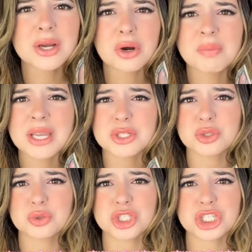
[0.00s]
my
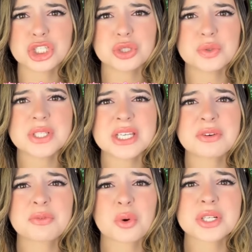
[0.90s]
Gucci shoes in a
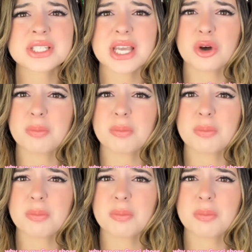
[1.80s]
for sale